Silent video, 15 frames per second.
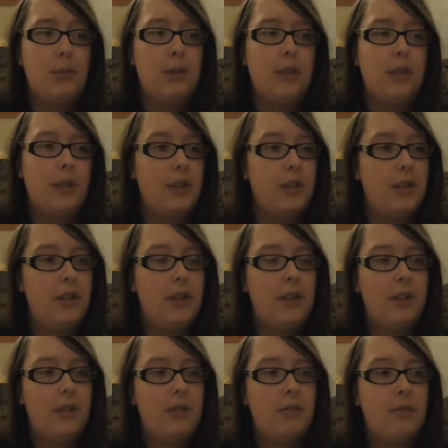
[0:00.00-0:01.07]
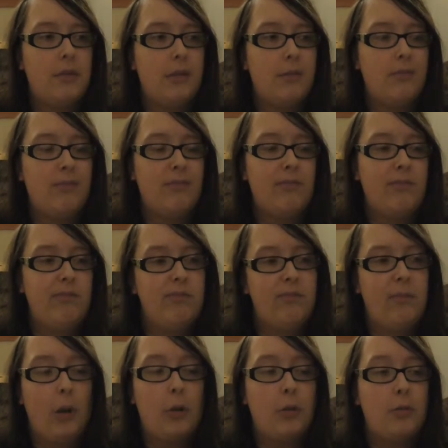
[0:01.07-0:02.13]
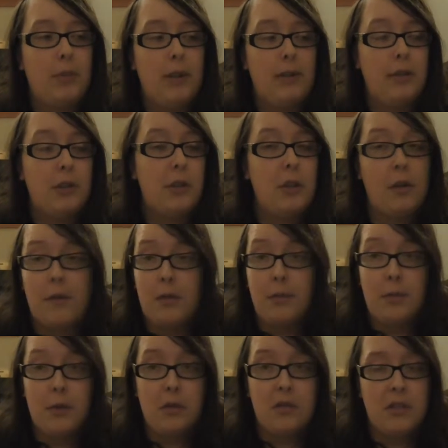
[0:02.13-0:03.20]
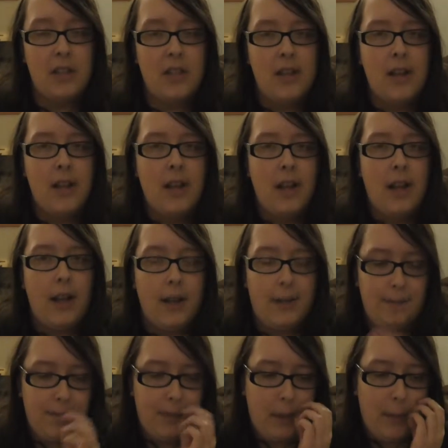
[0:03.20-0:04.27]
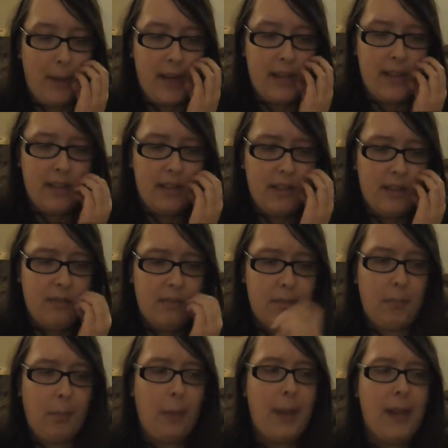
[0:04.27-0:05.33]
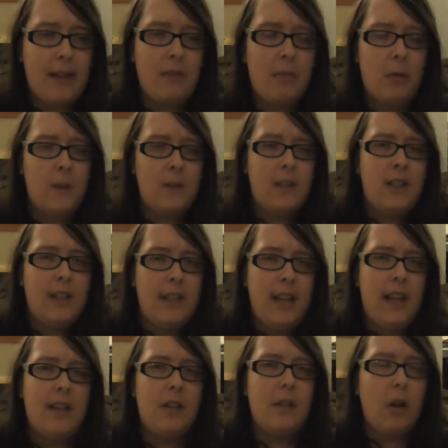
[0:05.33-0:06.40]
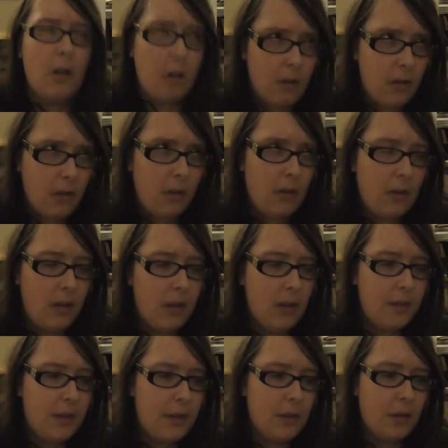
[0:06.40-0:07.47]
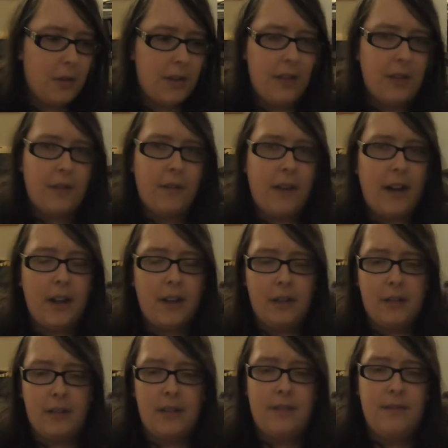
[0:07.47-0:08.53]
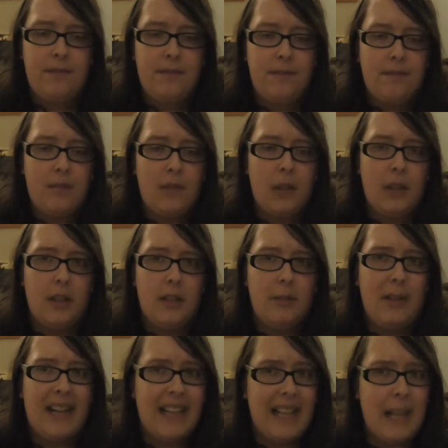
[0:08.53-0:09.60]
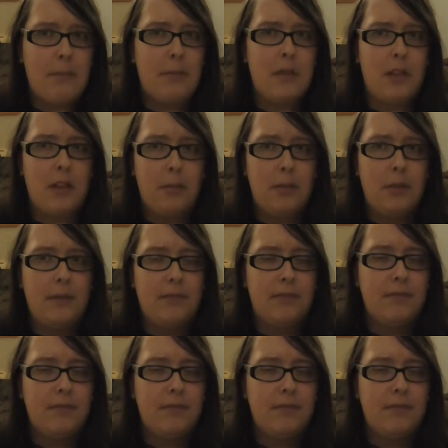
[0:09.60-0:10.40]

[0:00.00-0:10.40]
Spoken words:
But you got yourself some hot beverage of some sort. The main plan was to get all of the audio files onto my laptop.